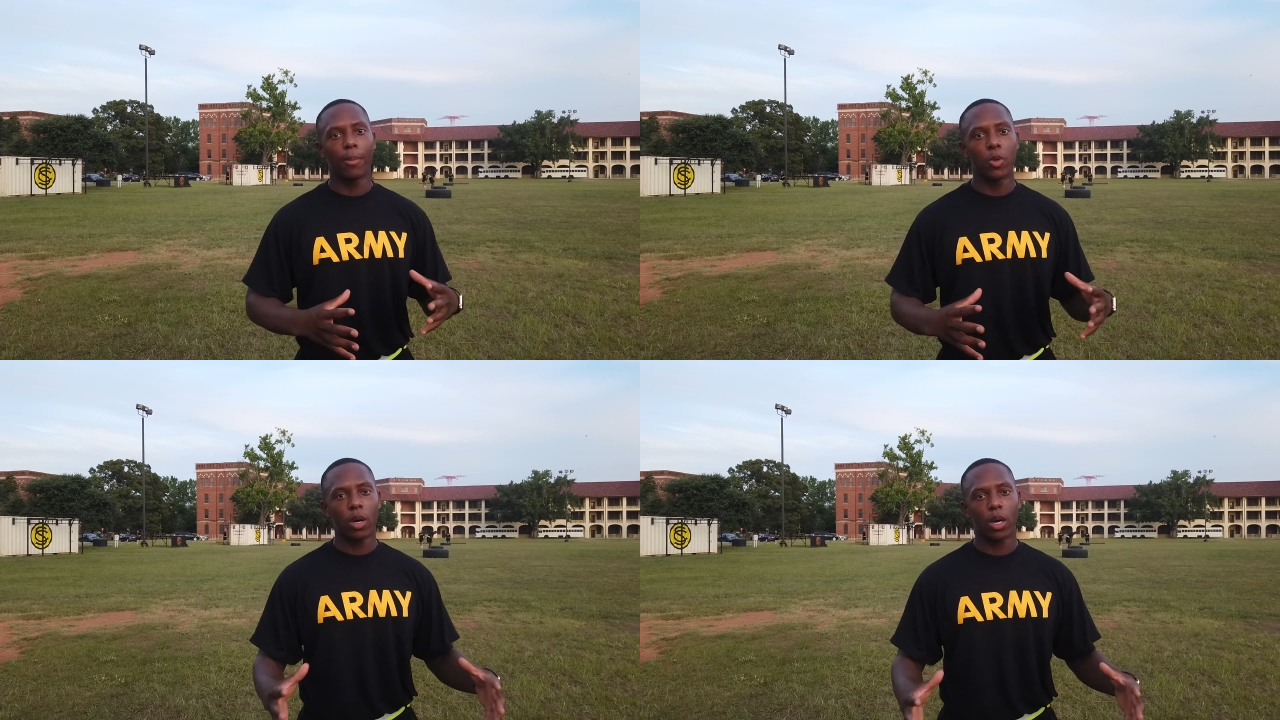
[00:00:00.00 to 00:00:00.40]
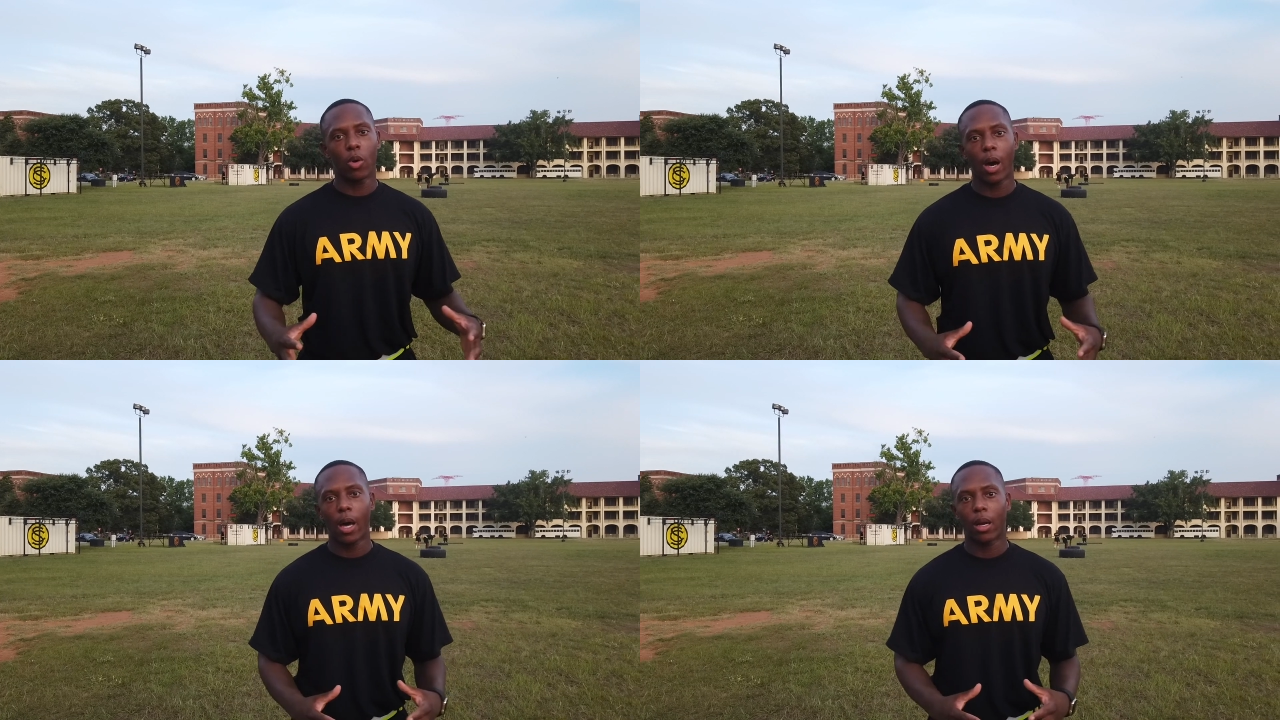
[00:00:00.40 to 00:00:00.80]
you want to
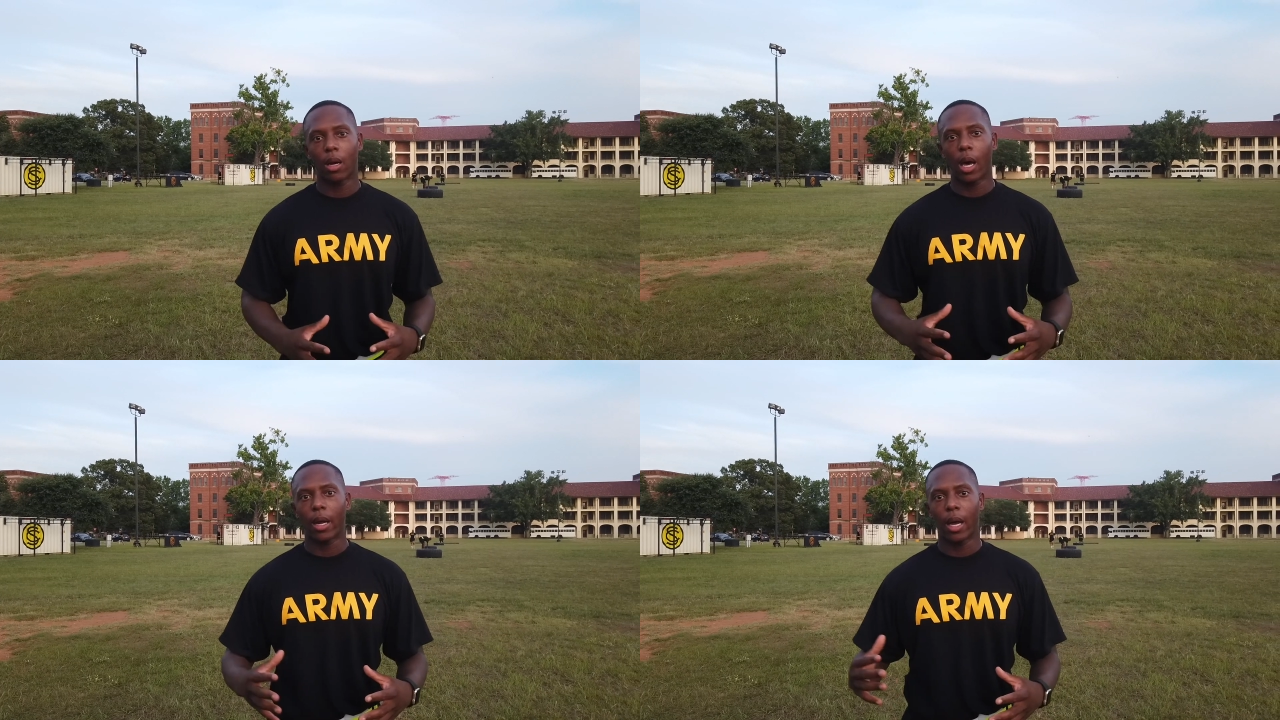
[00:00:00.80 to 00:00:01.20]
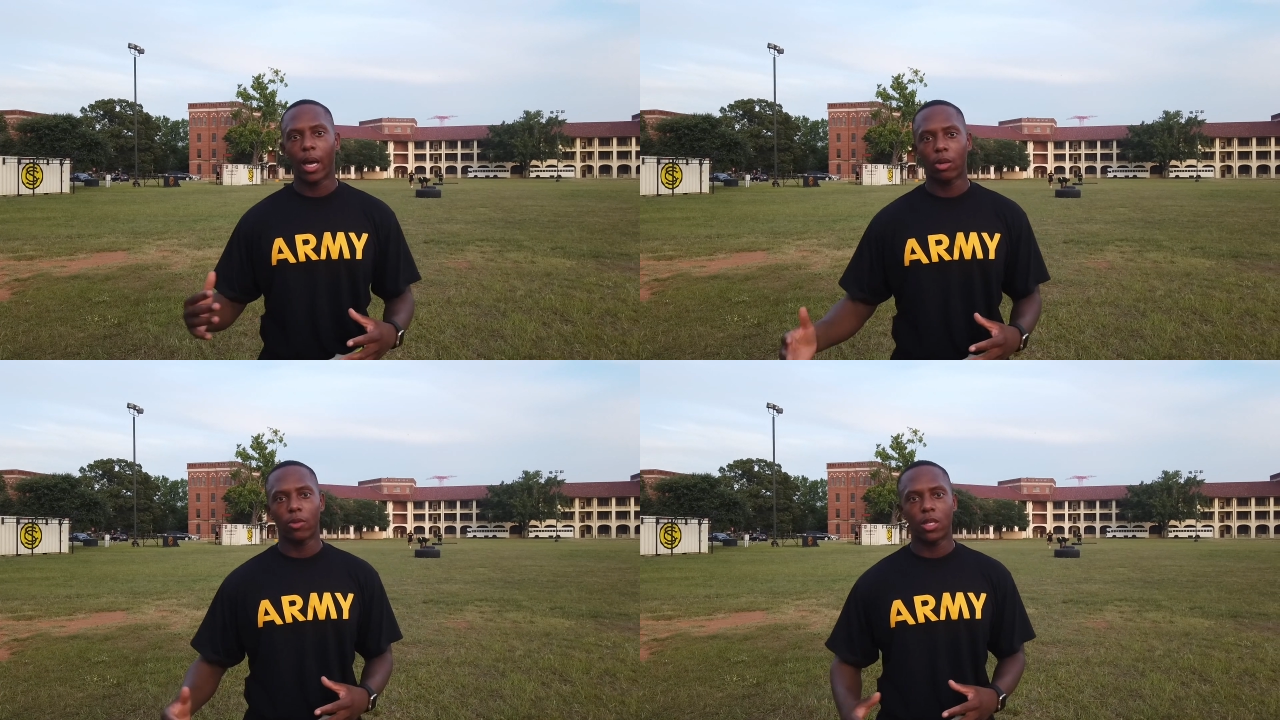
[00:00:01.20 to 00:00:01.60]
know how to
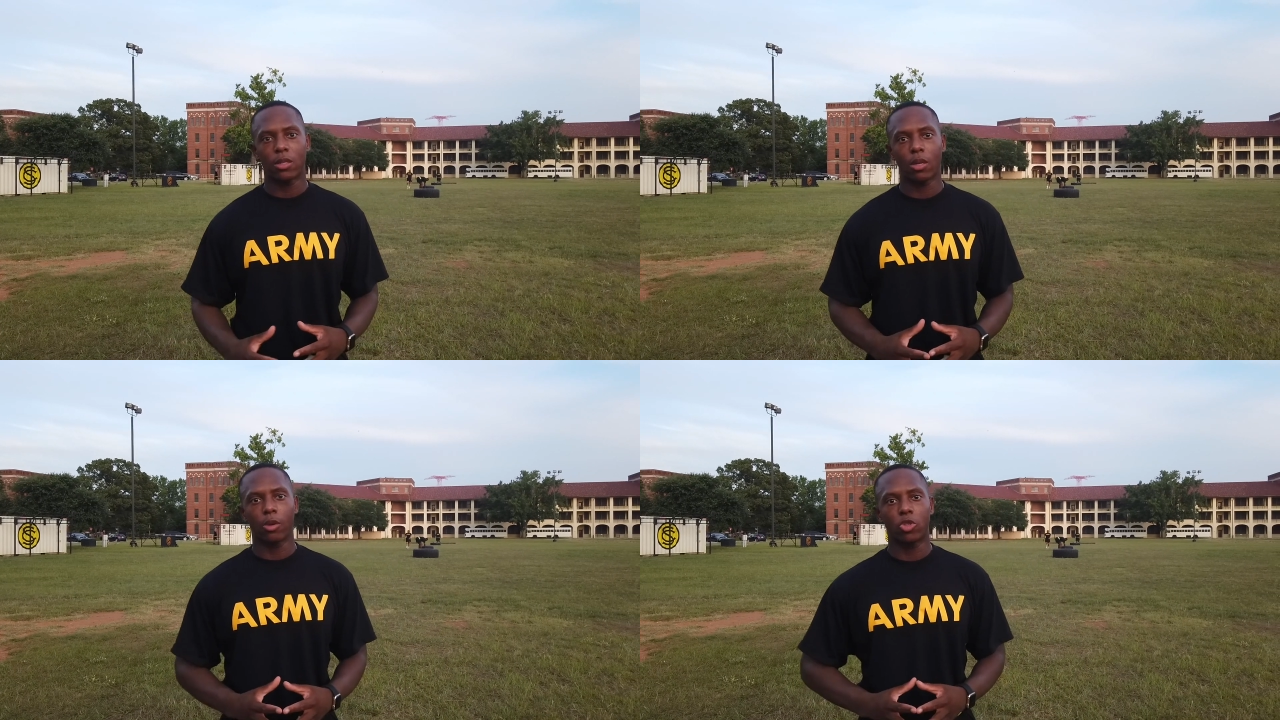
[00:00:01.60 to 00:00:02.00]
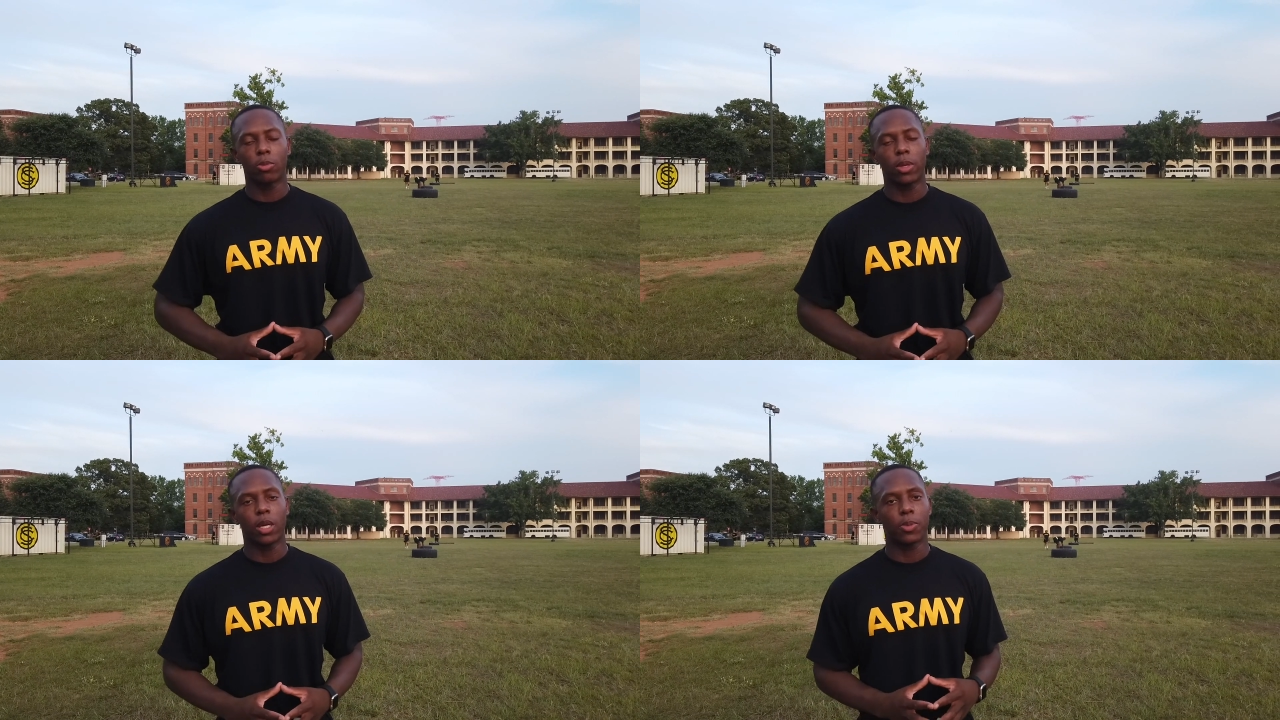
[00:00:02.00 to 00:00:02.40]
handle these
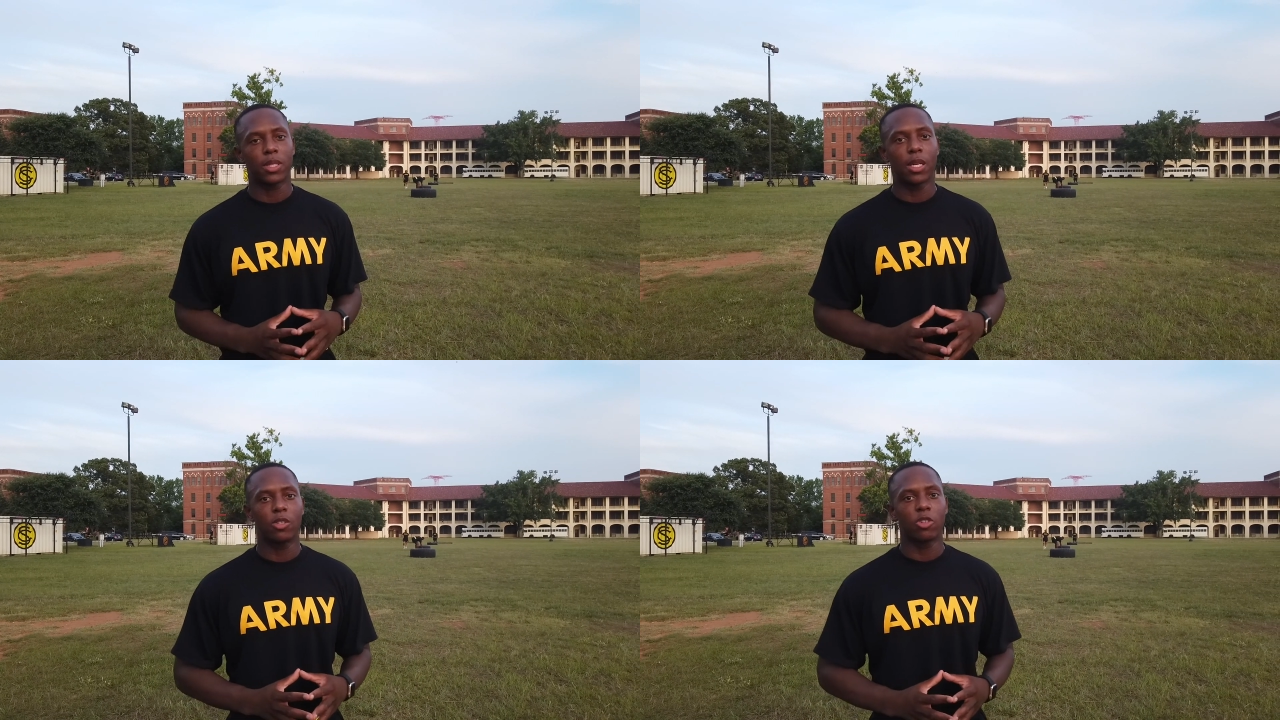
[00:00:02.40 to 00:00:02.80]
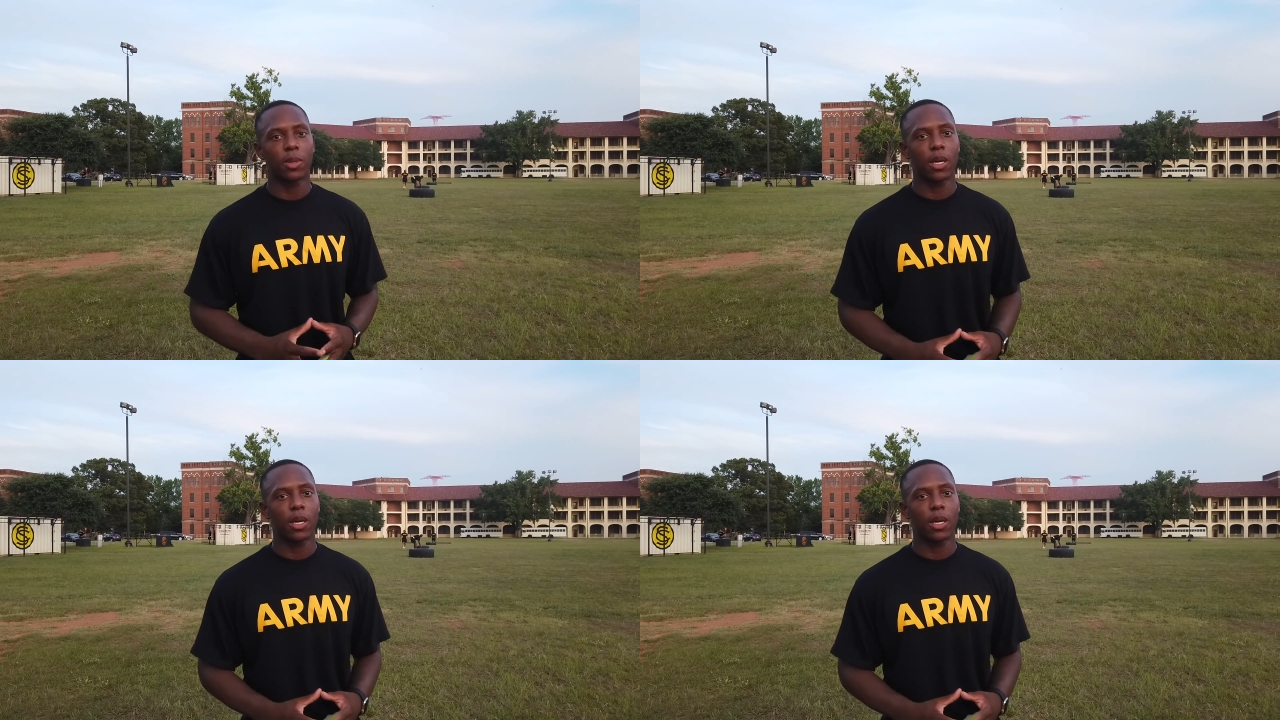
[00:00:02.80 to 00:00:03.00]
troop leading procedures,